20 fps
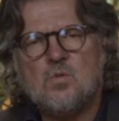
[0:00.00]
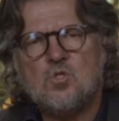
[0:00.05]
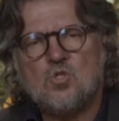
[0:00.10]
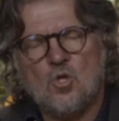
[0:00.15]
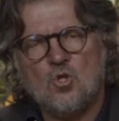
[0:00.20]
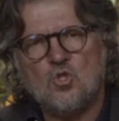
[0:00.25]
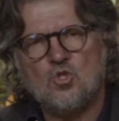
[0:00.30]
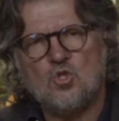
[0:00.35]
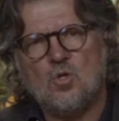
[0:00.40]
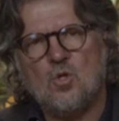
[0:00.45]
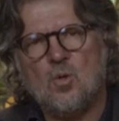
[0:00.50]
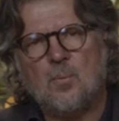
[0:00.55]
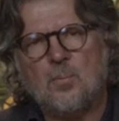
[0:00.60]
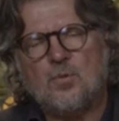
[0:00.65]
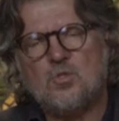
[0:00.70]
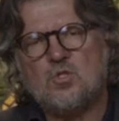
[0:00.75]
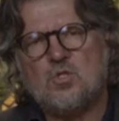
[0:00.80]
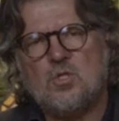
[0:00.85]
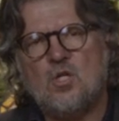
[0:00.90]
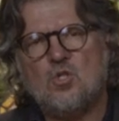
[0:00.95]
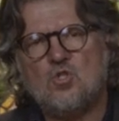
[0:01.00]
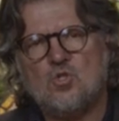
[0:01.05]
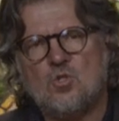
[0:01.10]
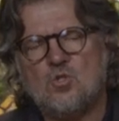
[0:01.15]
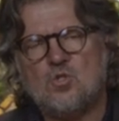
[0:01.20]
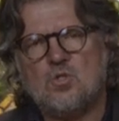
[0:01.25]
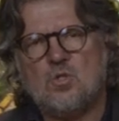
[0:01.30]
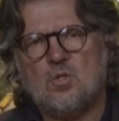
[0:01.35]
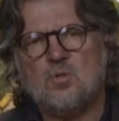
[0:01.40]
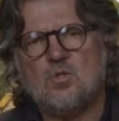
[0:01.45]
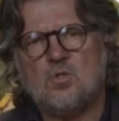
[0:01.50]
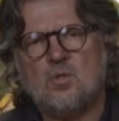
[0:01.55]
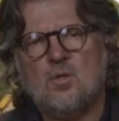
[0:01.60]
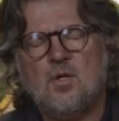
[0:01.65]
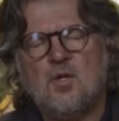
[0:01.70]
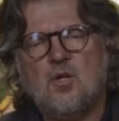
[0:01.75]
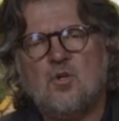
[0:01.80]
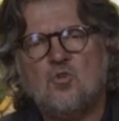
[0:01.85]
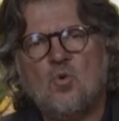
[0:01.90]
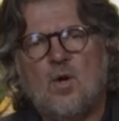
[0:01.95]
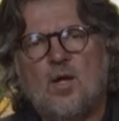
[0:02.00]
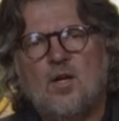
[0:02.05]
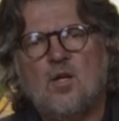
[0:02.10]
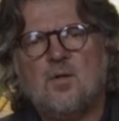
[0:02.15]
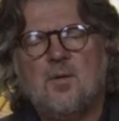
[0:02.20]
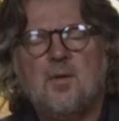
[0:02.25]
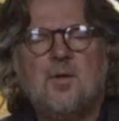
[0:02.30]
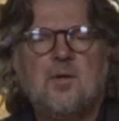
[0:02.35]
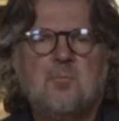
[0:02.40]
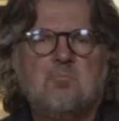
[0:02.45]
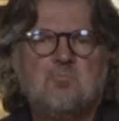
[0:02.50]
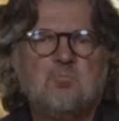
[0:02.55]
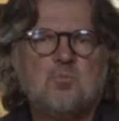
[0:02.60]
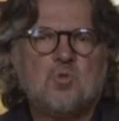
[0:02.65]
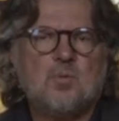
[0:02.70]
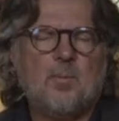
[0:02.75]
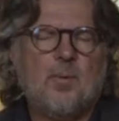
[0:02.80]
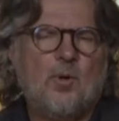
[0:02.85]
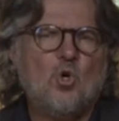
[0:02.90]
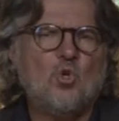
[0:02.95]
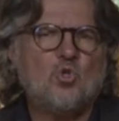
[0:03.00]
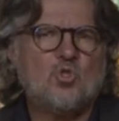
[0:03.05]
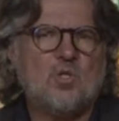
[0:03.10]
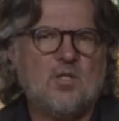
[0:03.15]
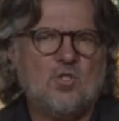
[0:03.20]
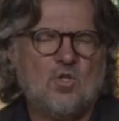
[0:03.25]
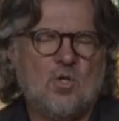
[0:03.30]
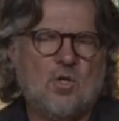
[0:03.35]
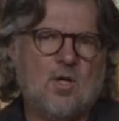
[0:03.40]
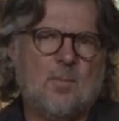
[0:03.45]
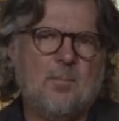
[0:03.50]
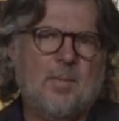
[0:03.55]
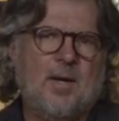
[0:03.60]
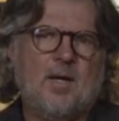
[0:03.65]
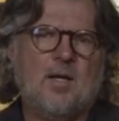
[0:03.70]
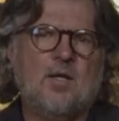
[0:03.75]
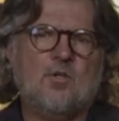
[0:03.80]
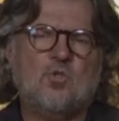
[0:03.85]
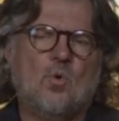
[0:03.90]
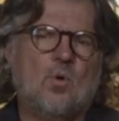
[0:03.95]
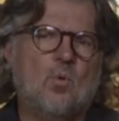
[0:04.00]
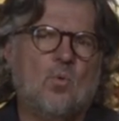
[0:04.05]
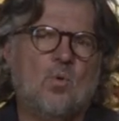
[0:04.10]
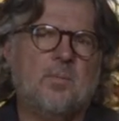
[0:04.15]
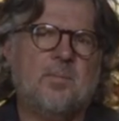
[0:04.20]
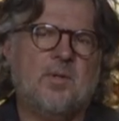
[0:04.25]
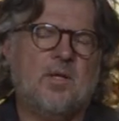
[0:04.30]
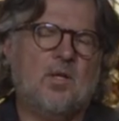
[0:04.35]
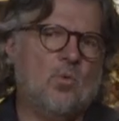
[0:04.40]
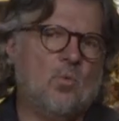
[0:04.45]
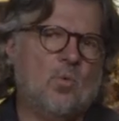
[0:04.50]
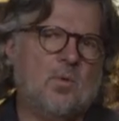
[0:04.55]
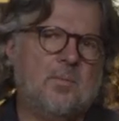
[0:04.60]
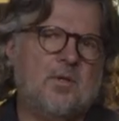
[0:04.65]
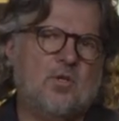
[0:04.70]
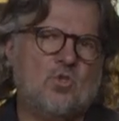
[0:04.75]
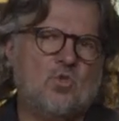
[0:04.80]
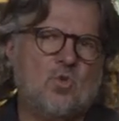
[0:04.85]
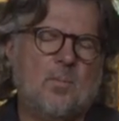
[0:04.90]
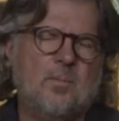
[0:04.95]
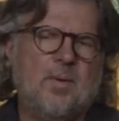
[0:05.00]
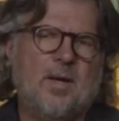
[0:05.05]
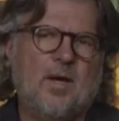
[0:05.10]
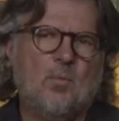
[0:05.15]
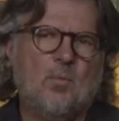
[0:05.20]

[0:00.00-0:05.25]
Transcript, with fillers: surgical procedures to try to supposedly turn a man into a woman and a woman into a